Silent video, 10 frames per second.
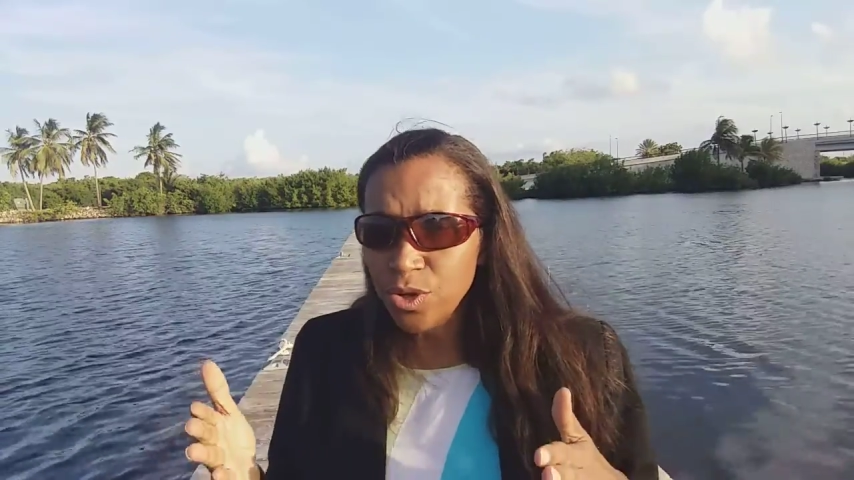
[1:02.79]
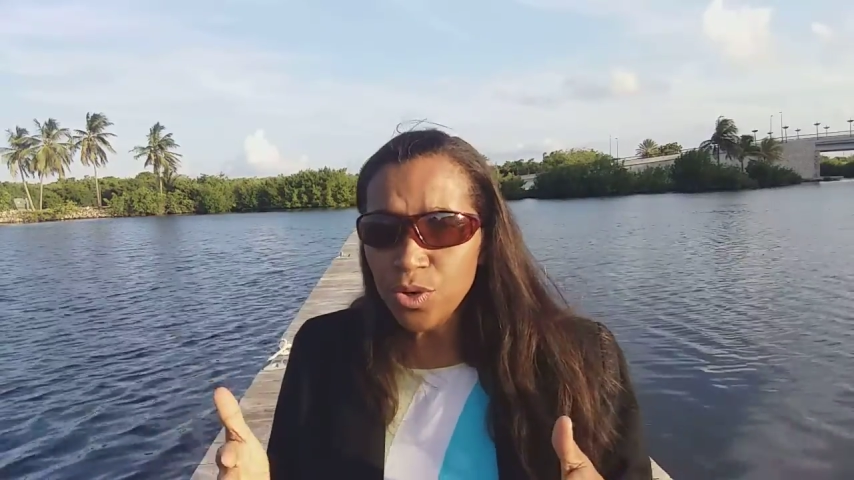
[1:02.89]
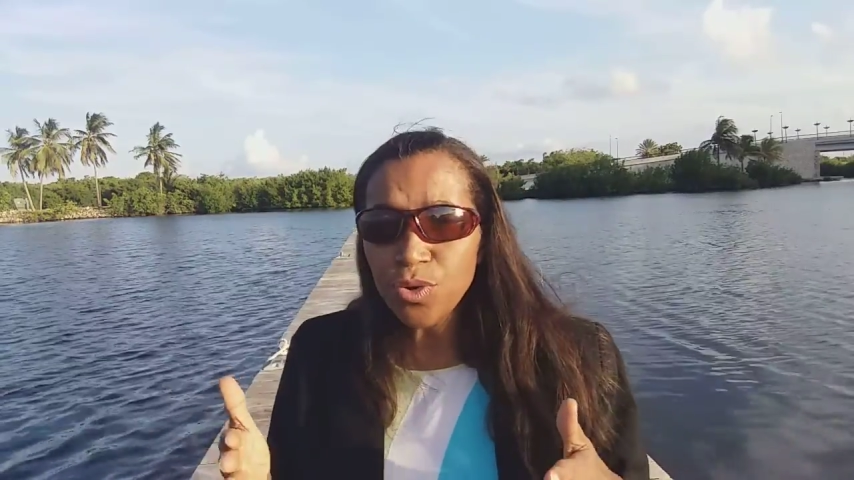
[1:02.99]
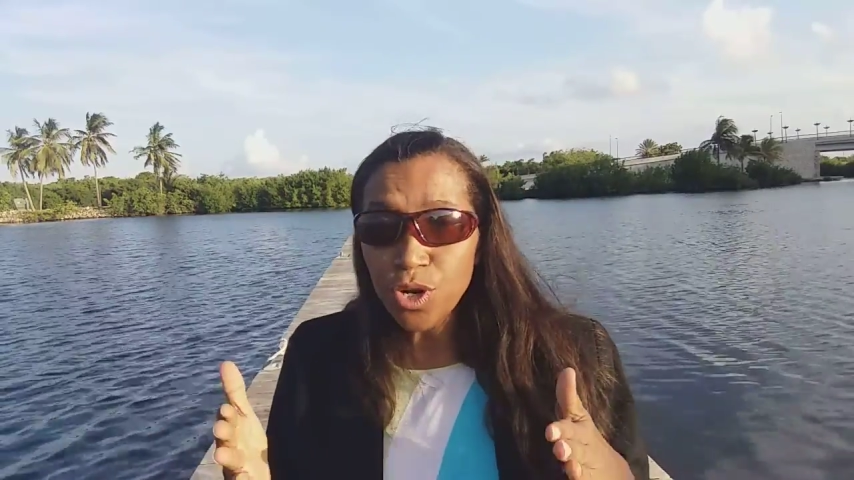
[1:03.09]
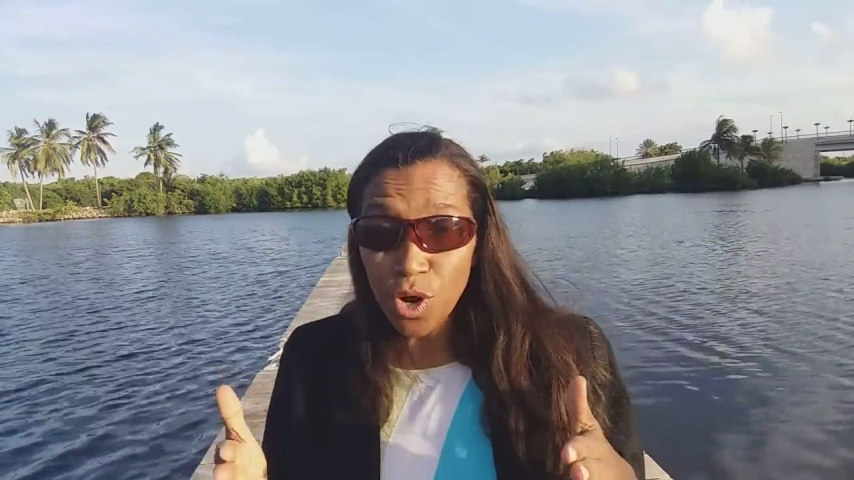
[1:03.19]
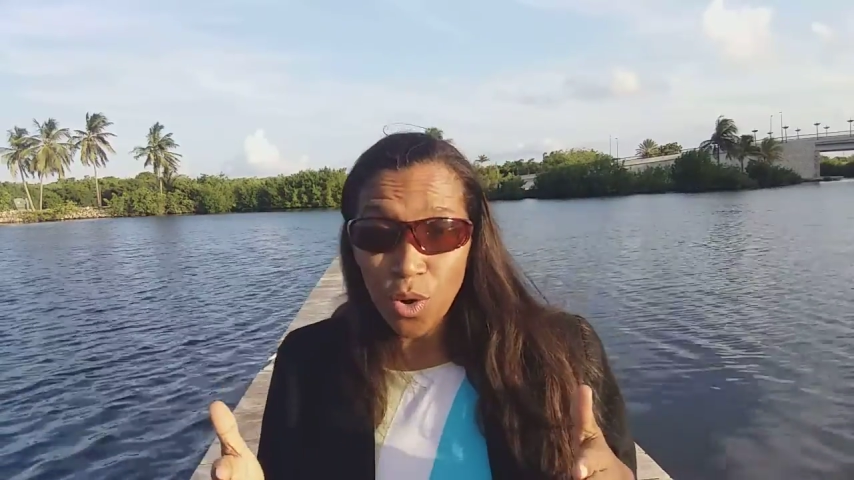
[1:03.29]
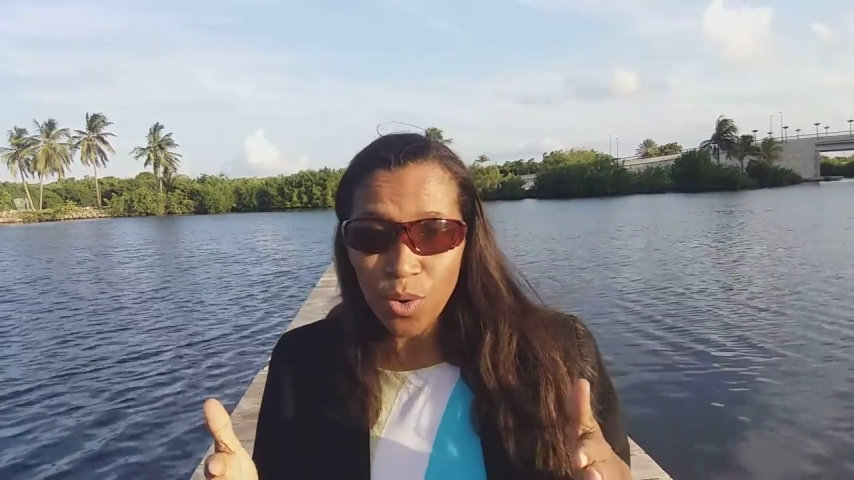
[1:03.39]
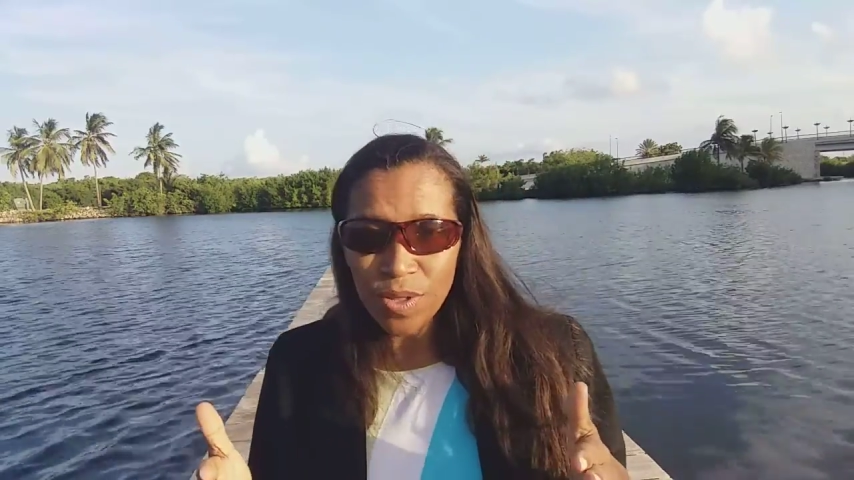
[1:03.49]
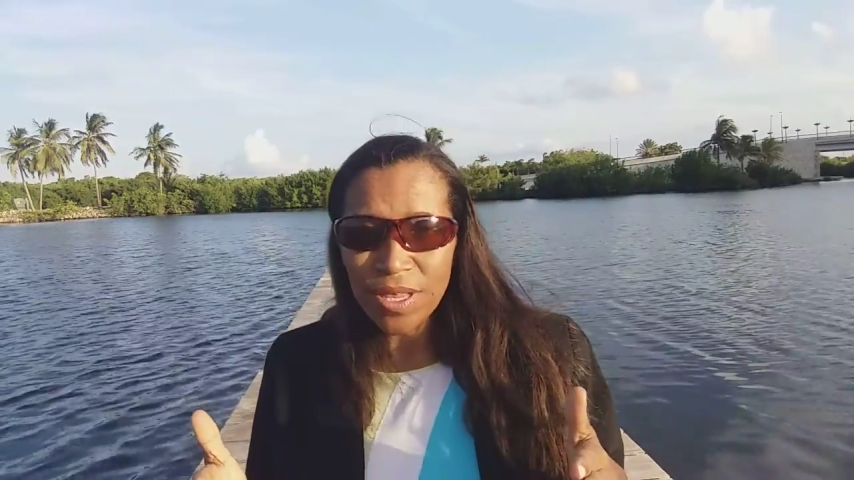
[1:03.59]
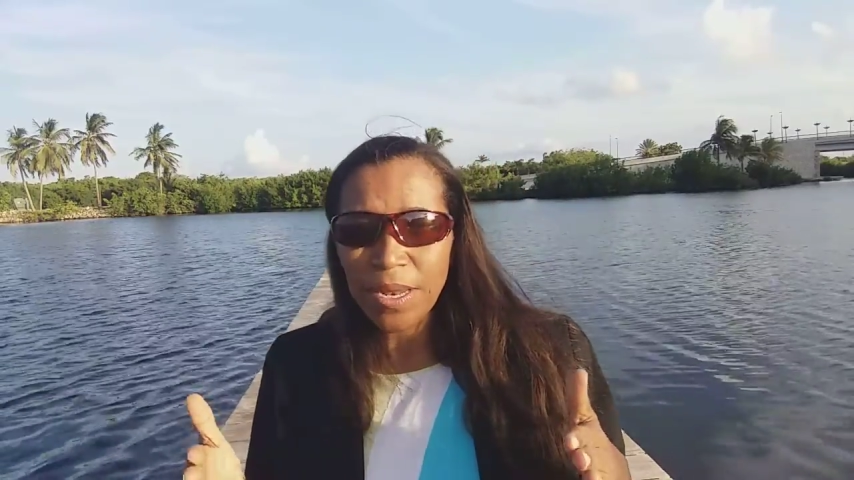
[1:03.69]
do
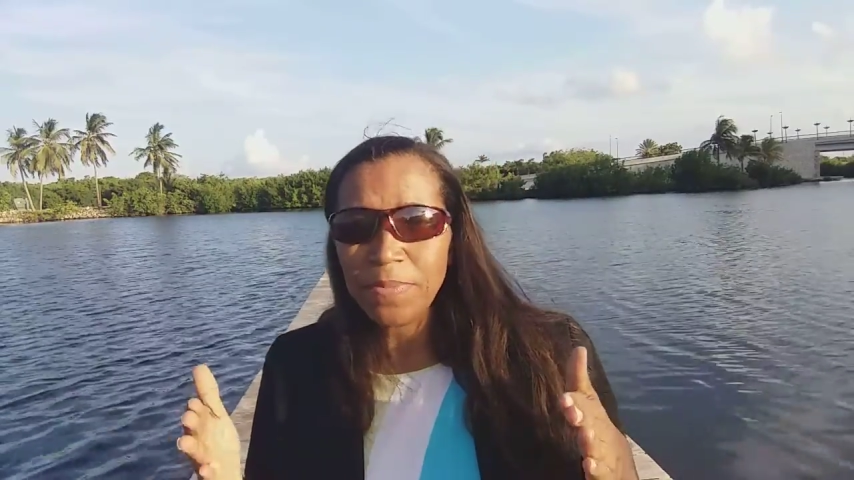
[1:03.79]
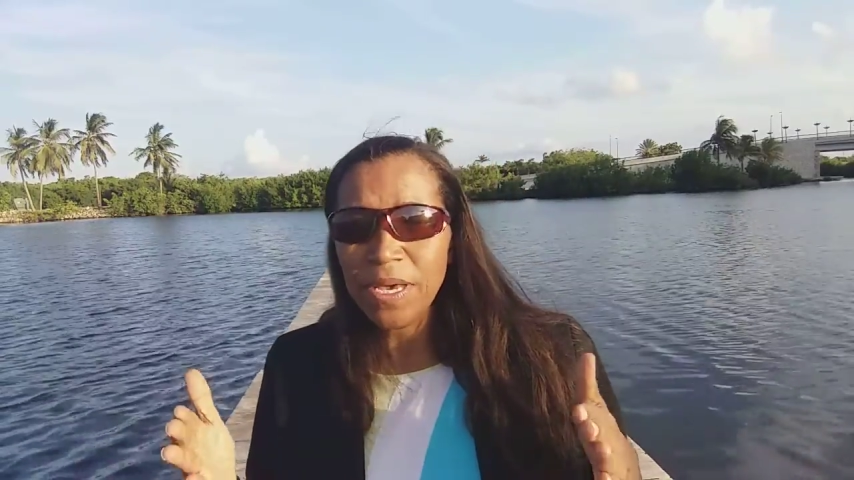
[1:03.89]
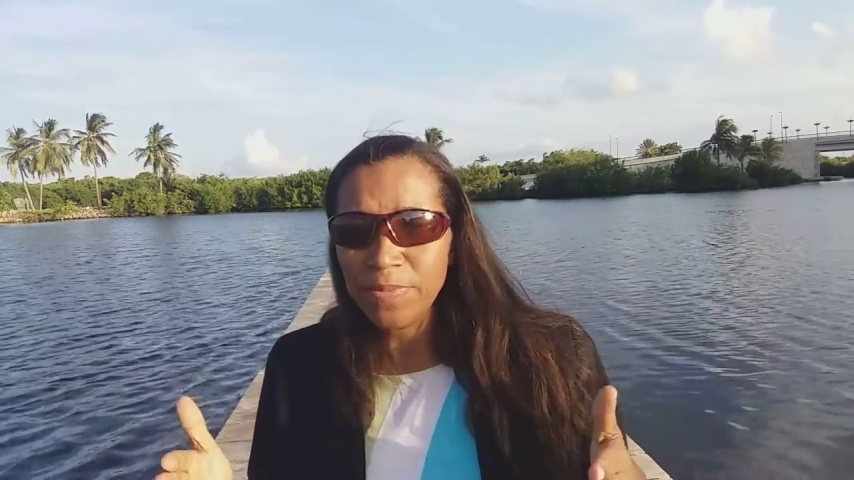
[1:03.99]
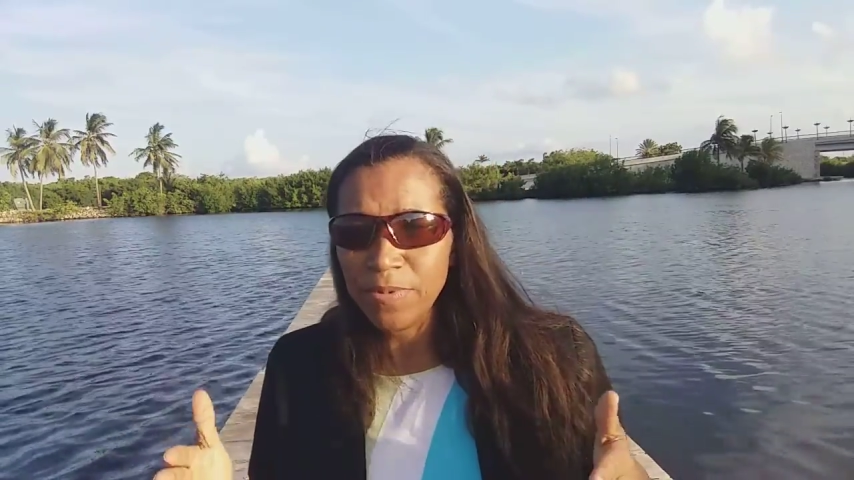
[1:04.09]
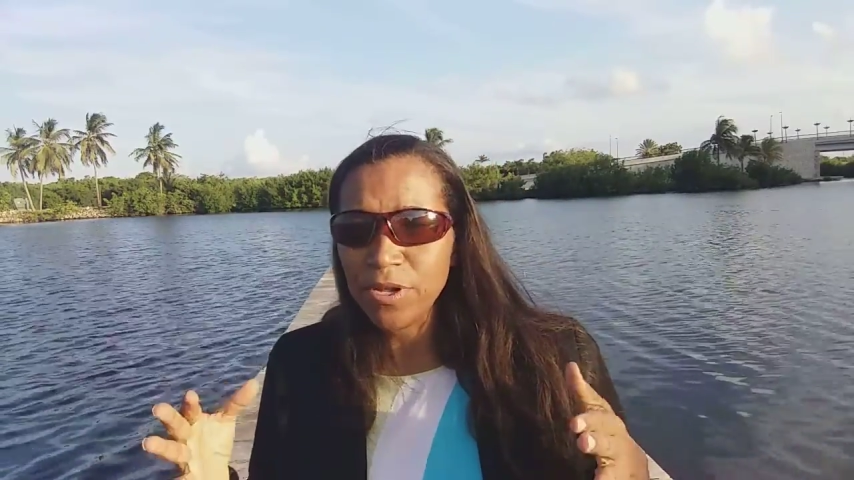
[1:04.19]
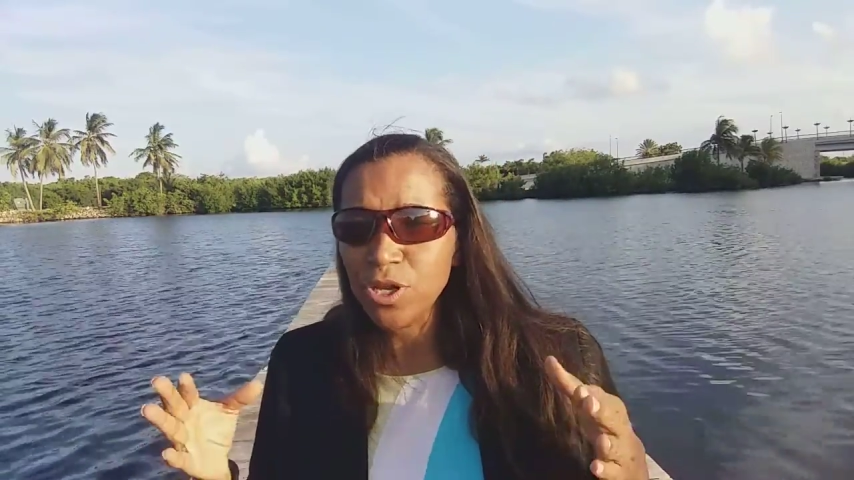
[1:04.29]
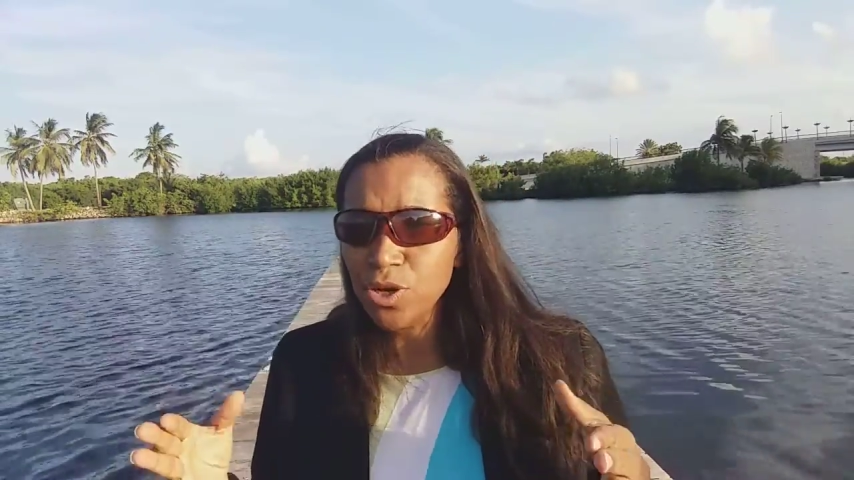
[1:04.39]
know that people